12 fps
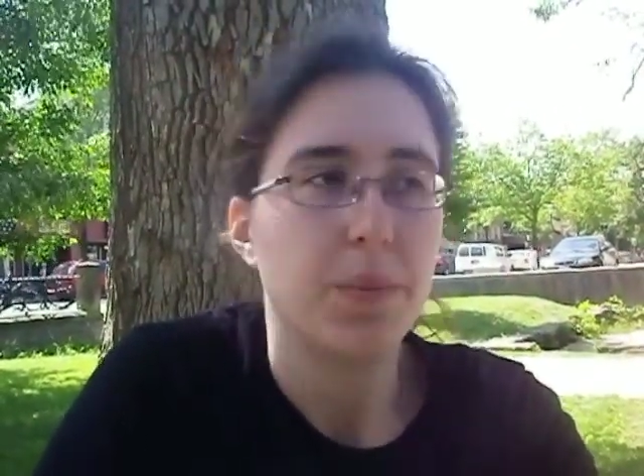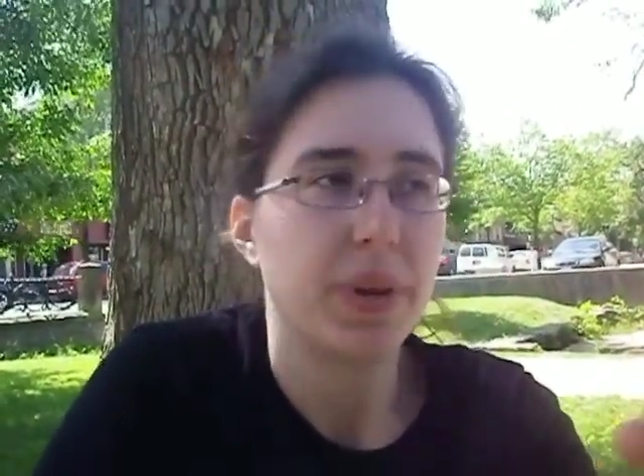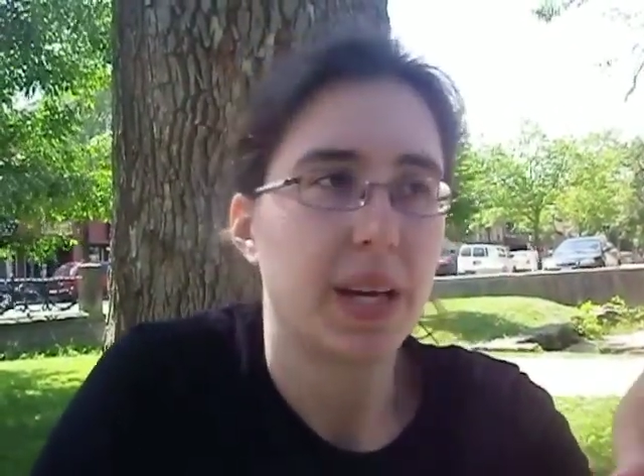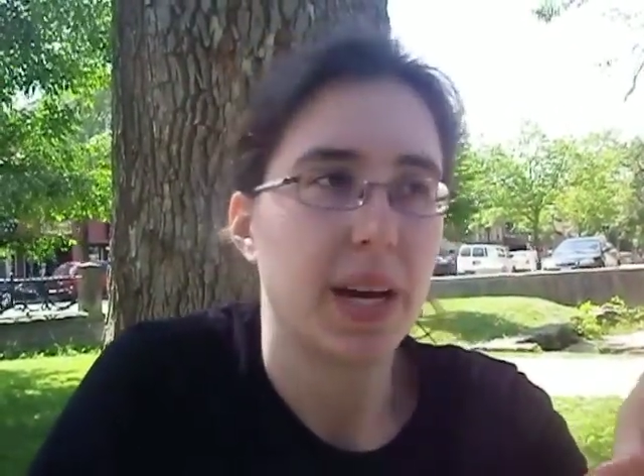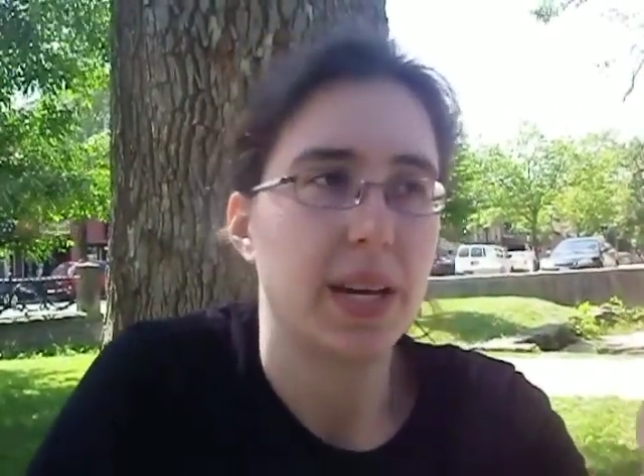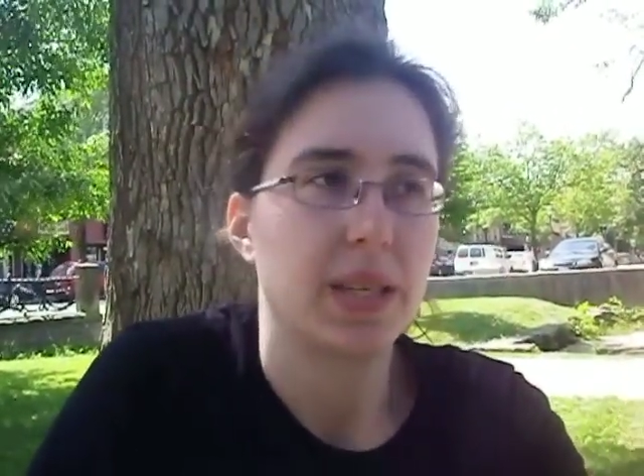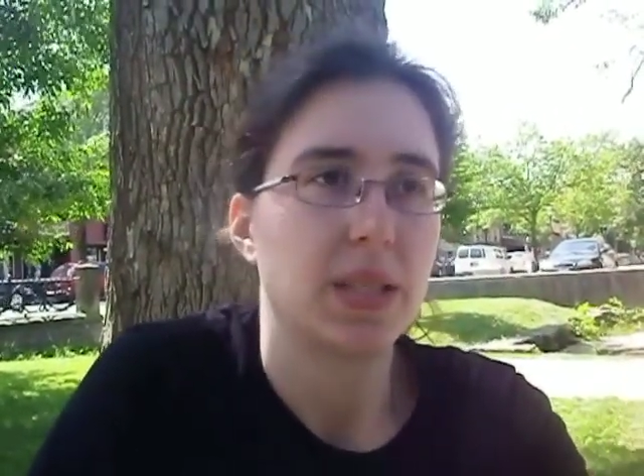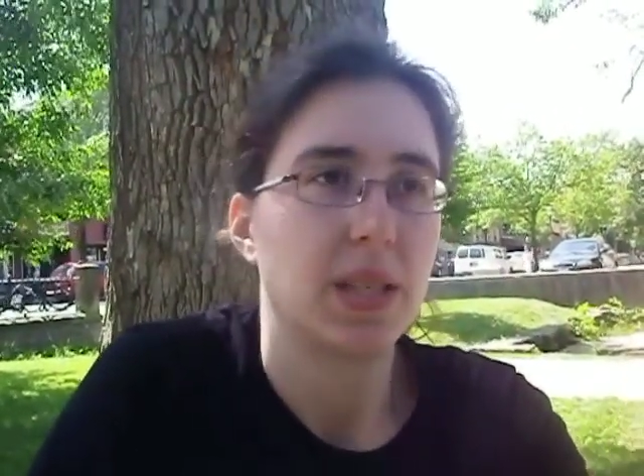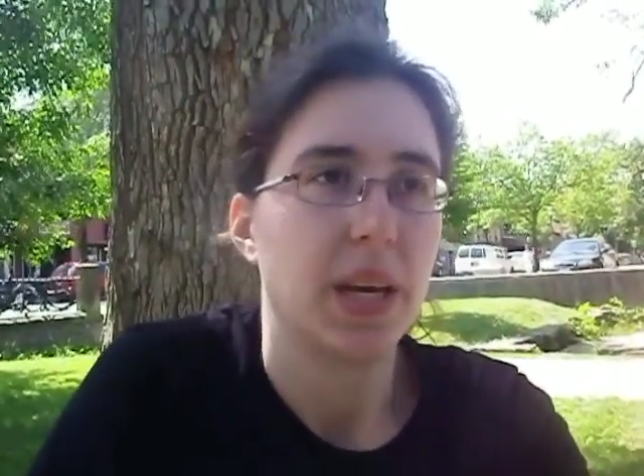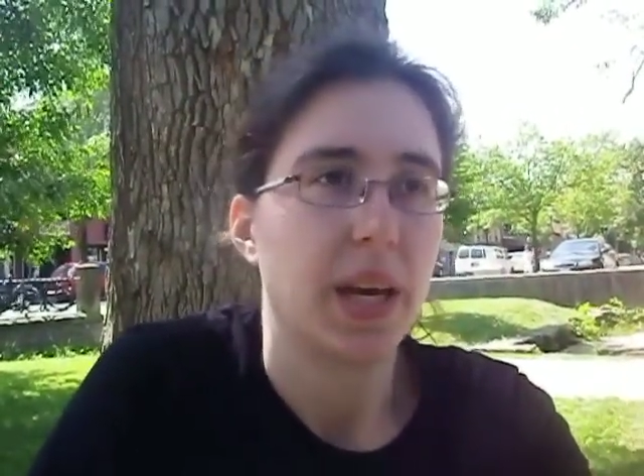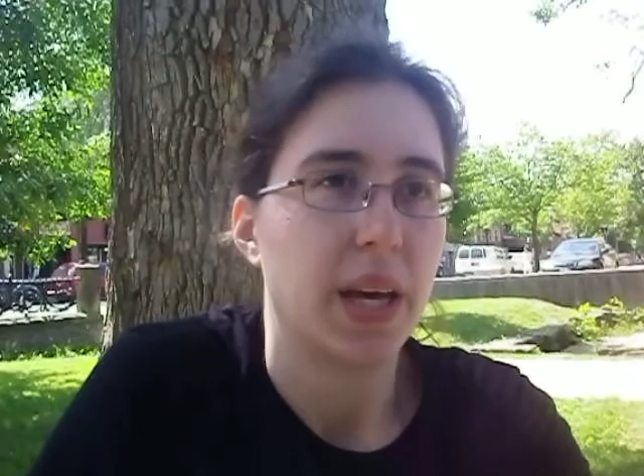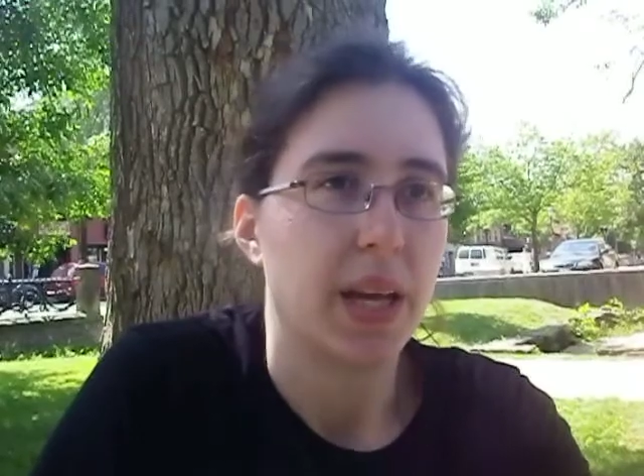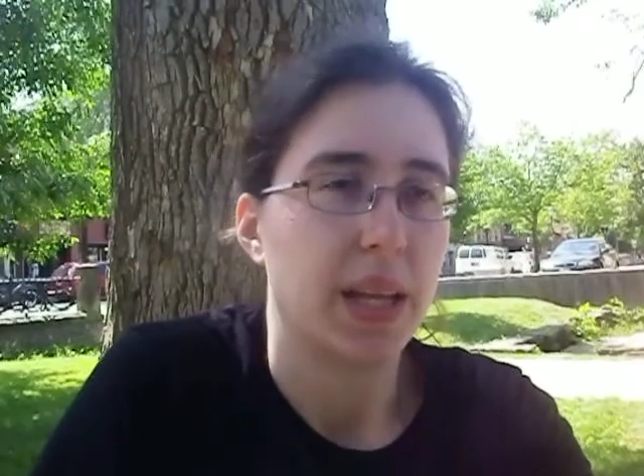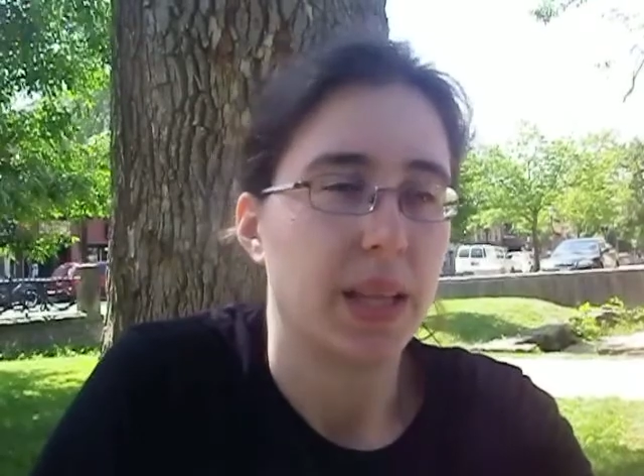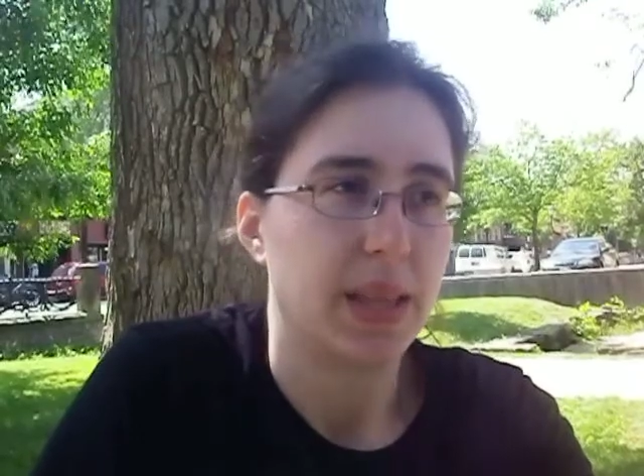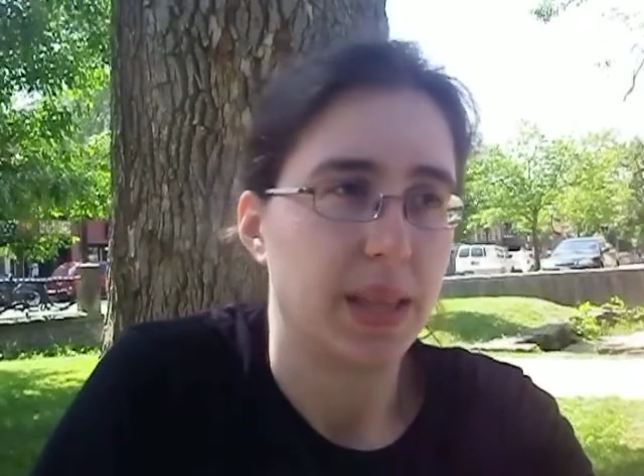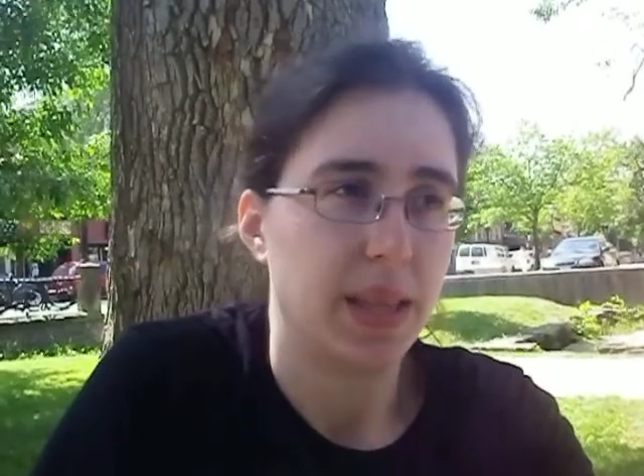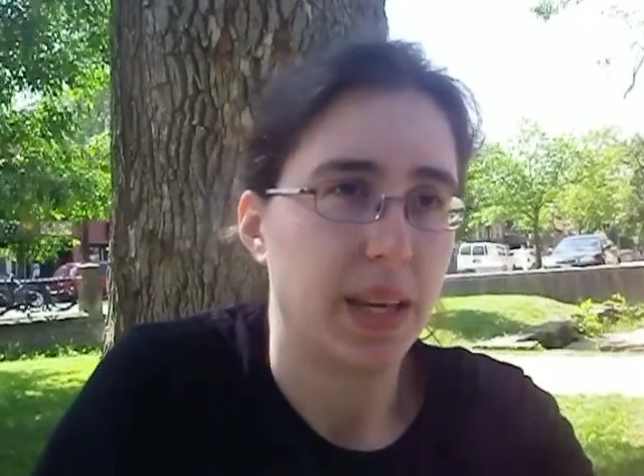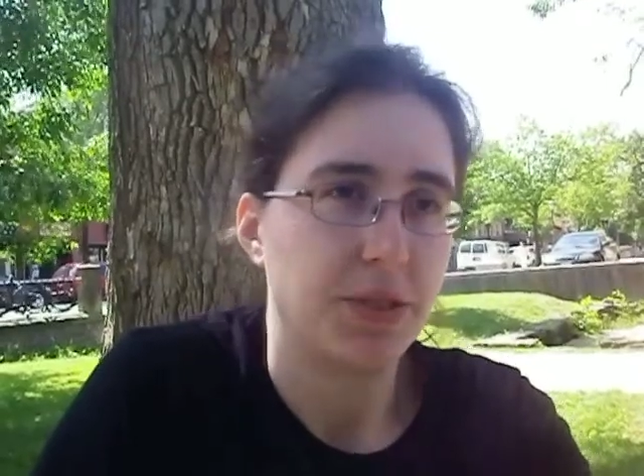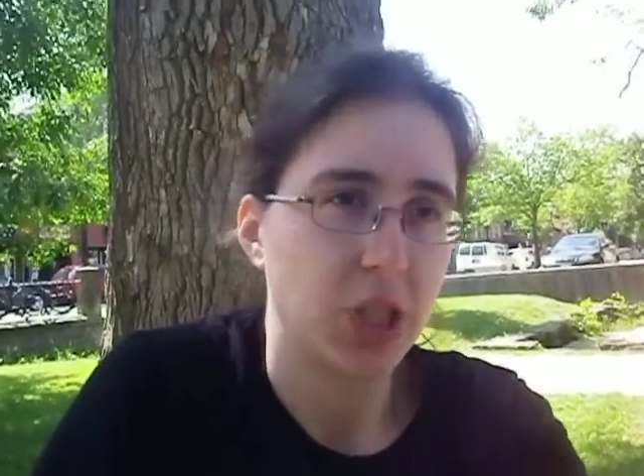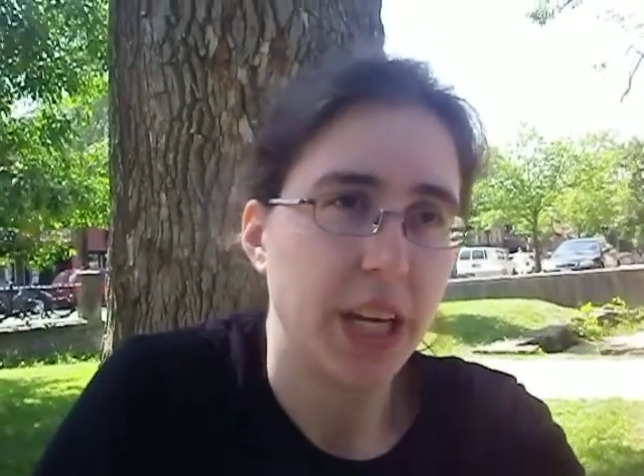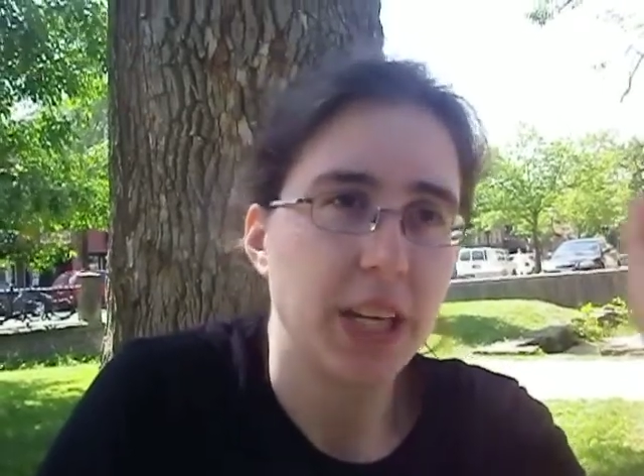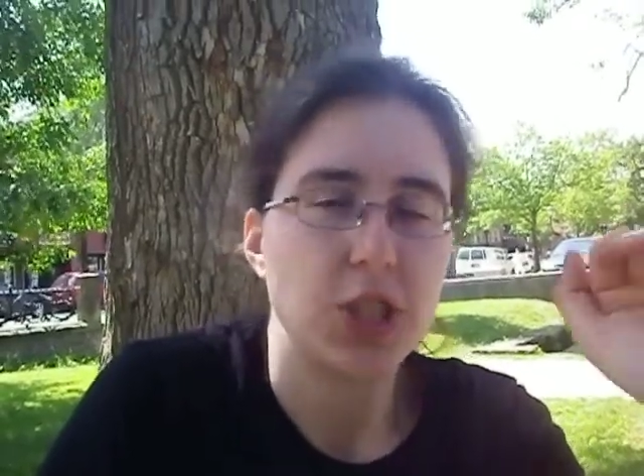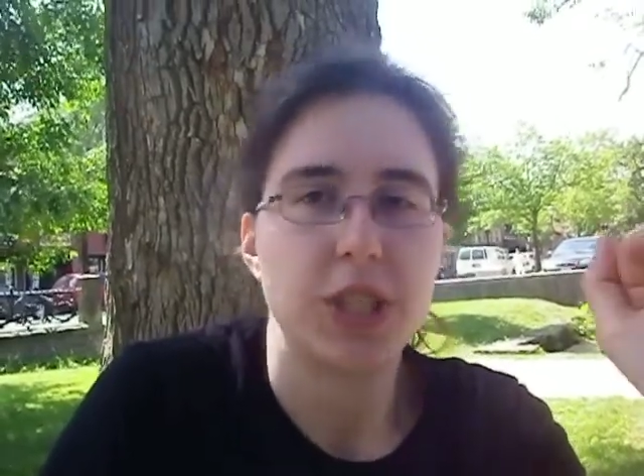because they've
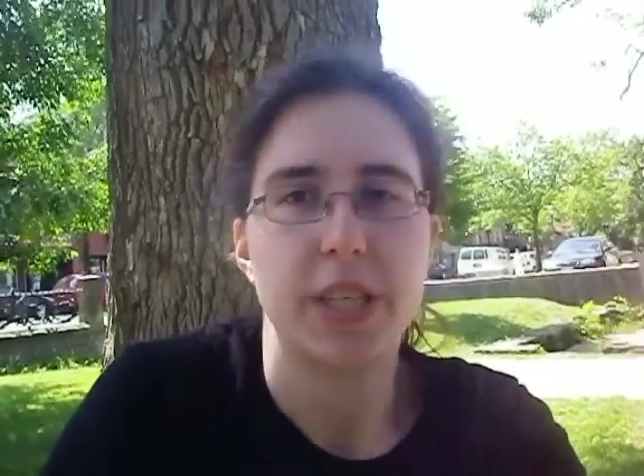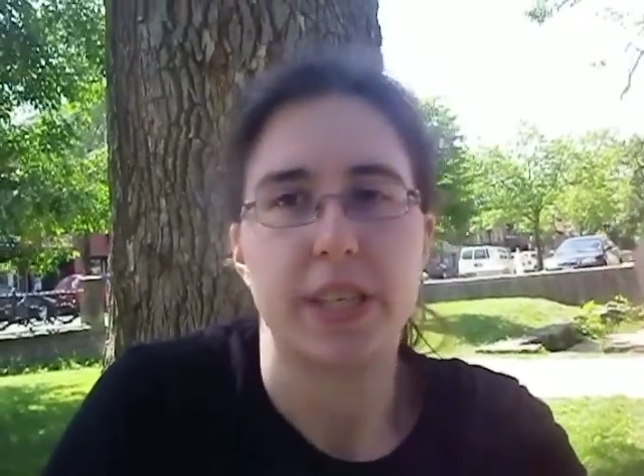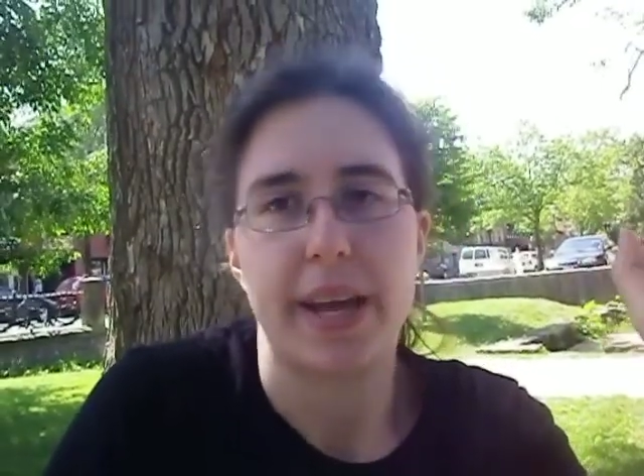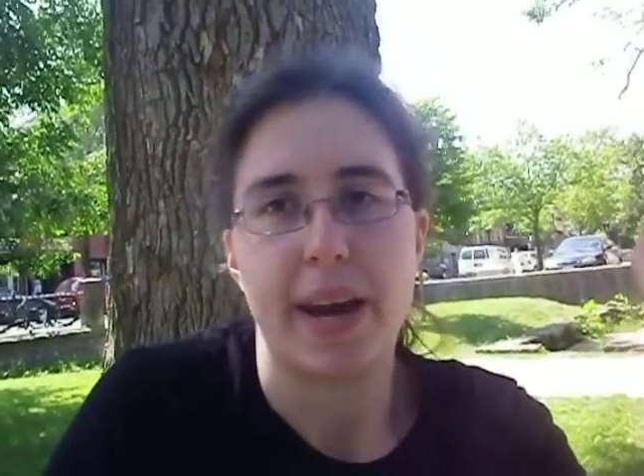changed it